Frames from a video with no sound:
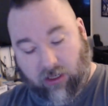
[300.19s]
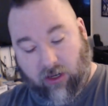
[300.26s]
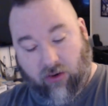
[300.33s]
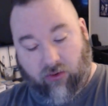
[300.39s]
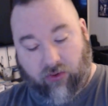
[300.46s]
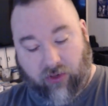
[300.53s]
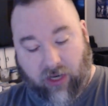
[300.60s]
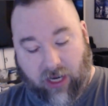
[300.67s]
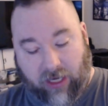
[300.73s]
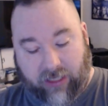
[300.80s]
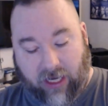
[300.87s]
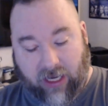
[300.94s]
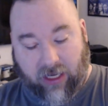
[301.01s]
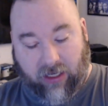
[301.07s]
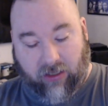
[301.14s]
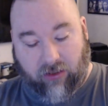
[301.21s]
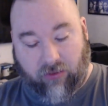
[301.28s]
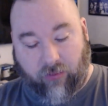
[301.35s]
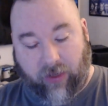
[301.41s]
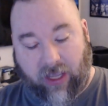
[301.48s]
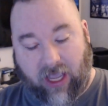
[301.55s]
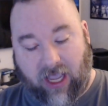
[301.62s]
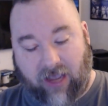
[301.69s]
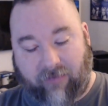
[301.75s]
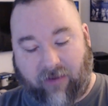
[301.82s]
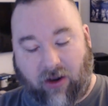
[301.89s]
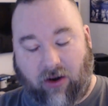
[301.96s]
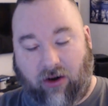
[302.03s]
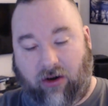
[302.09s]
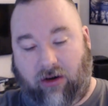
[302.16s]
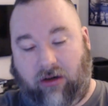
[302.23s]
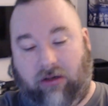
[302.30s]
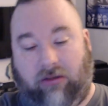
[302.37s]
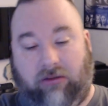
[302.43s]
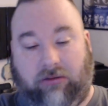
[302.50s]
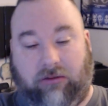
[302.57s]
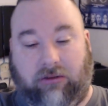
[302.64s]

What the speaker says: All right, and we have our